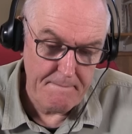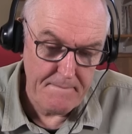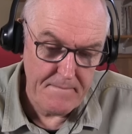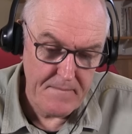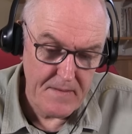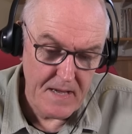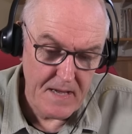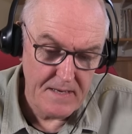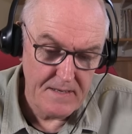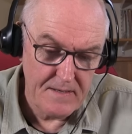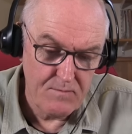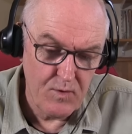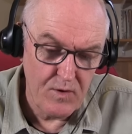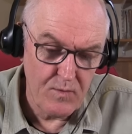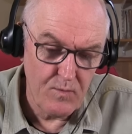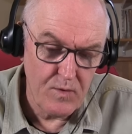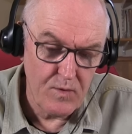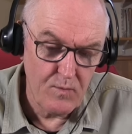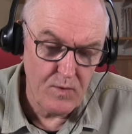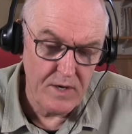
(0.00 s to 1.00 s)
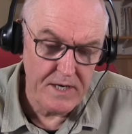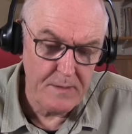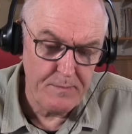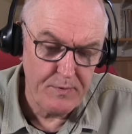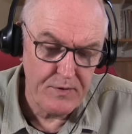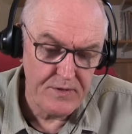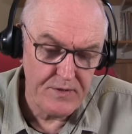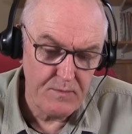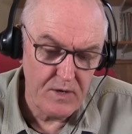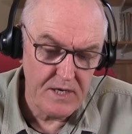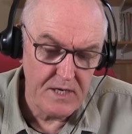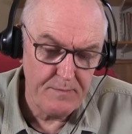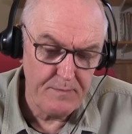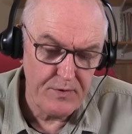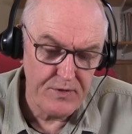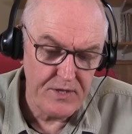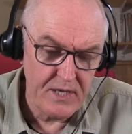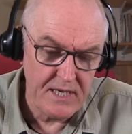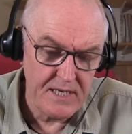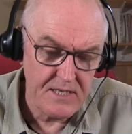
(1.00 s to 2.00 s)
And we're, we're going to put we're going to
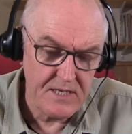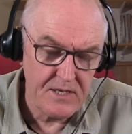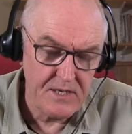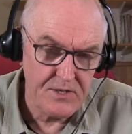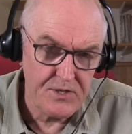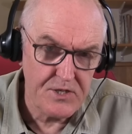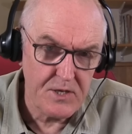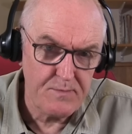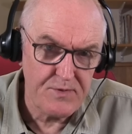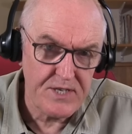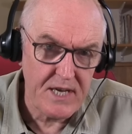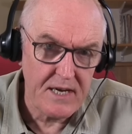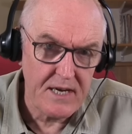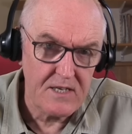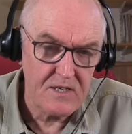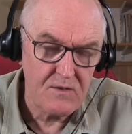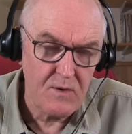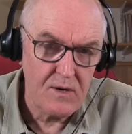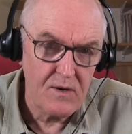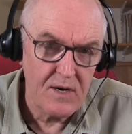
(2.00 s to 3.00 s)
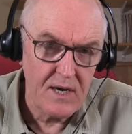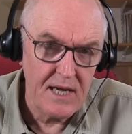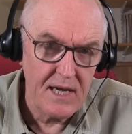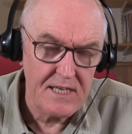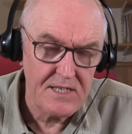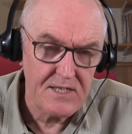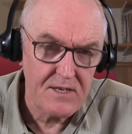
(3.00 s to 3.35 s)
put the link to your Substack as well, Claire.